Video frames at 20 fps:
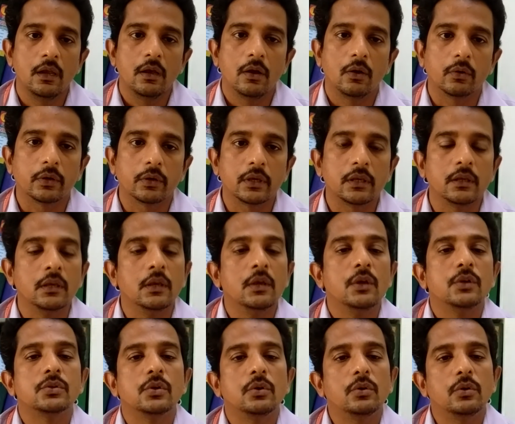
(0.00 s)
okay
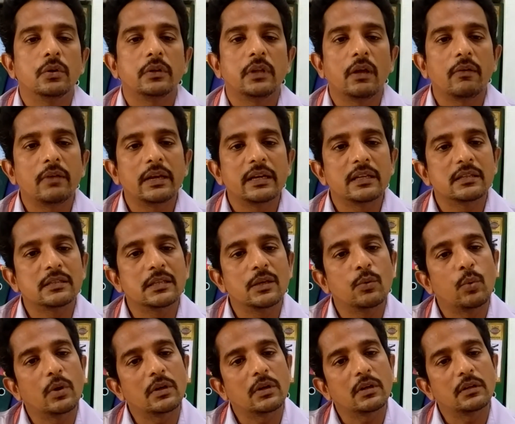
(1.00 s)
so now let us see
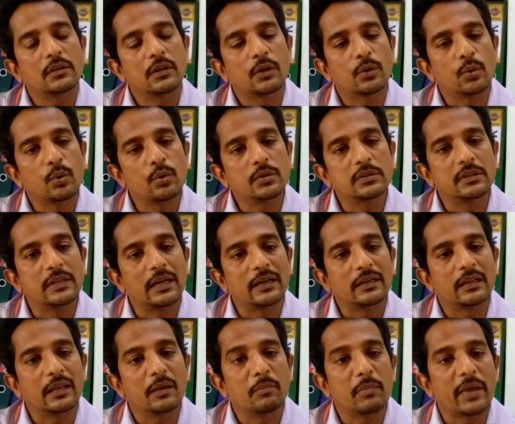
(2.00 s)
what are the roles
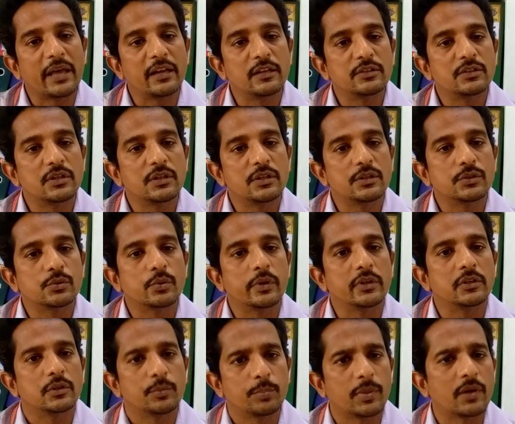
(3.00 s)
that a manager is going
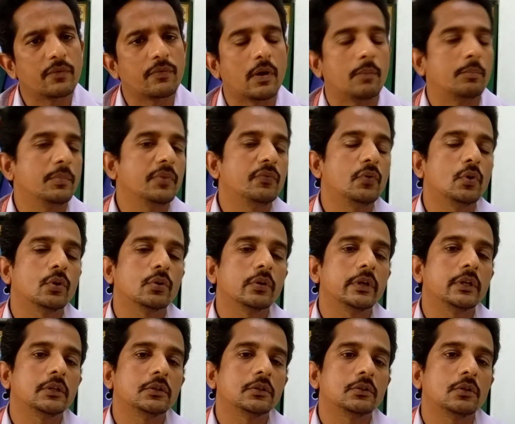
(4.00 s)
to perform before
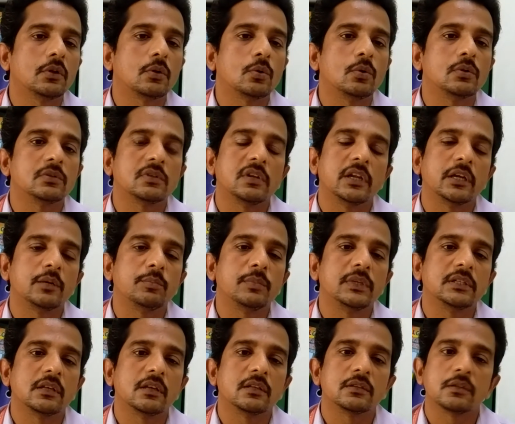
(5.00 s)
going to the roles let me
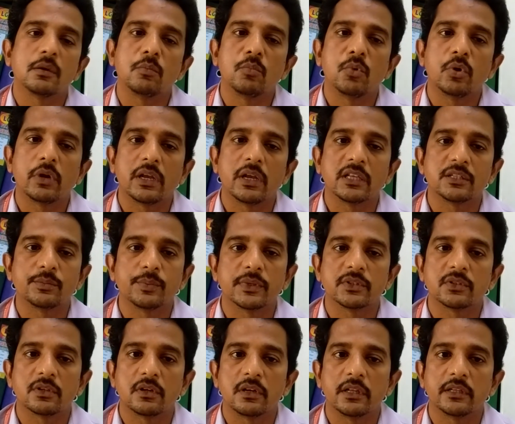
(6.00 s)
say some more aspects
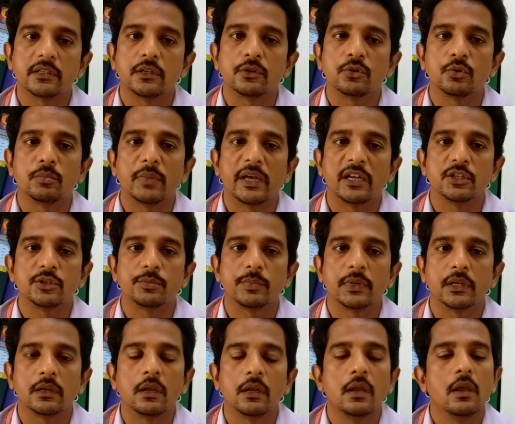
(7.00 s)
related to
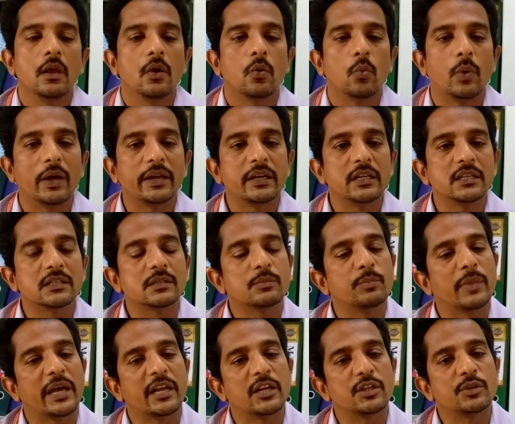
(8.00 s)
management one is
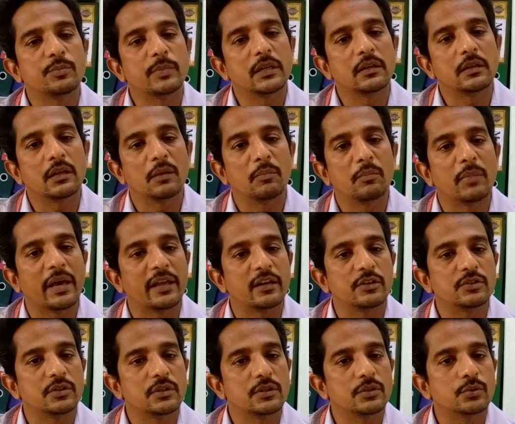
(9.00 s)
management a
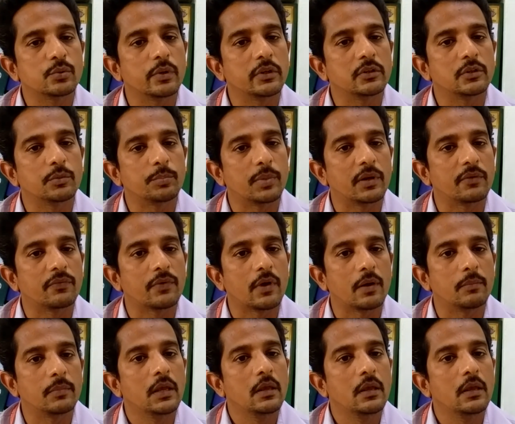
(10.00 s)
manager is going to
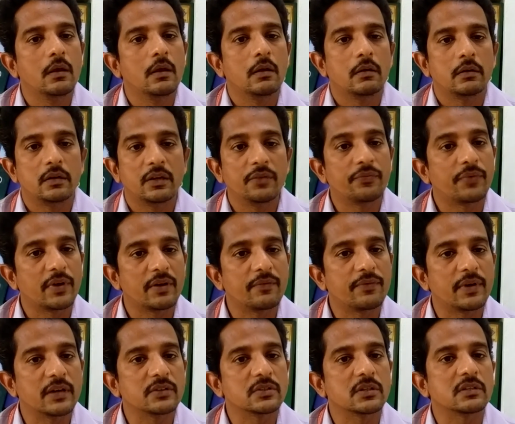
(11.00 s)
perform different
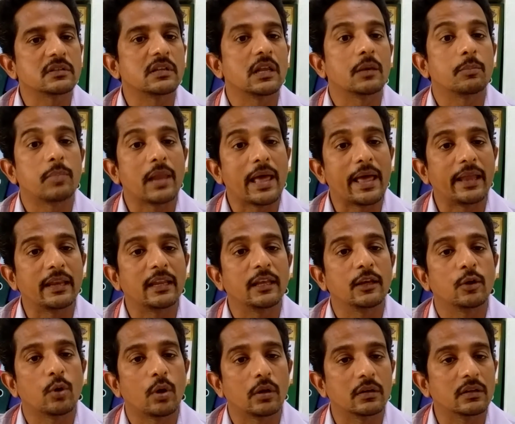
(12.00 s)
functions like planning
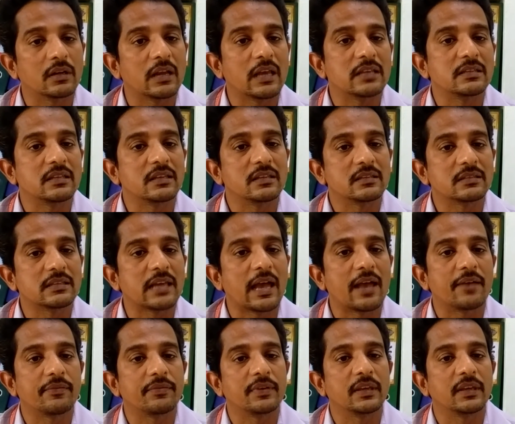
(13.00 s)
organizing
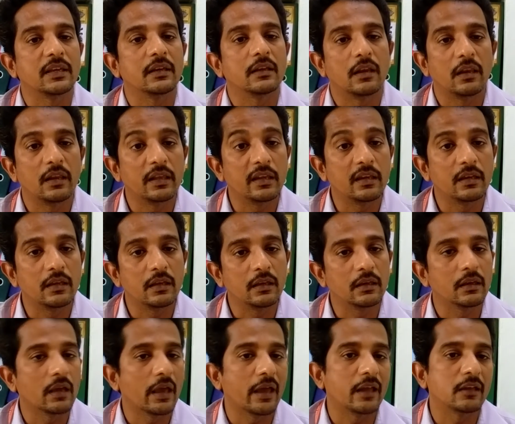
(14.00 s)
staffing leading
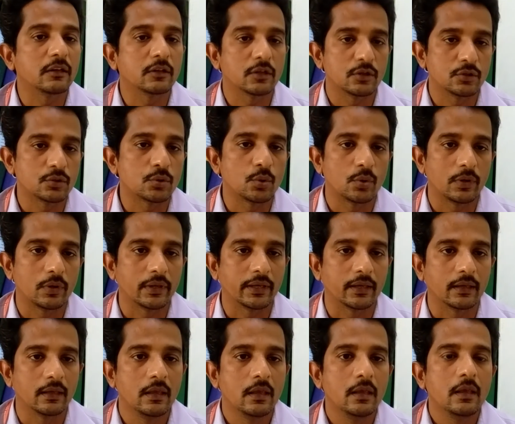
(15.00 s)
and controlling
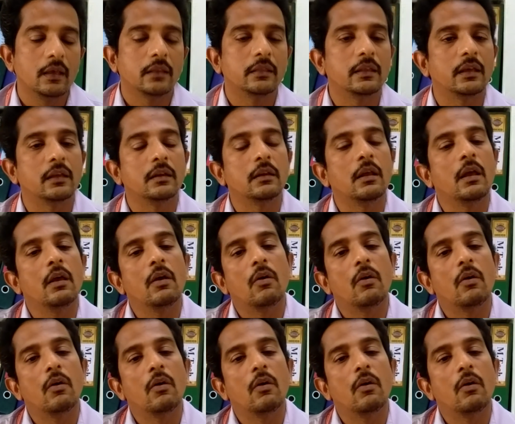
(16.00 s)
then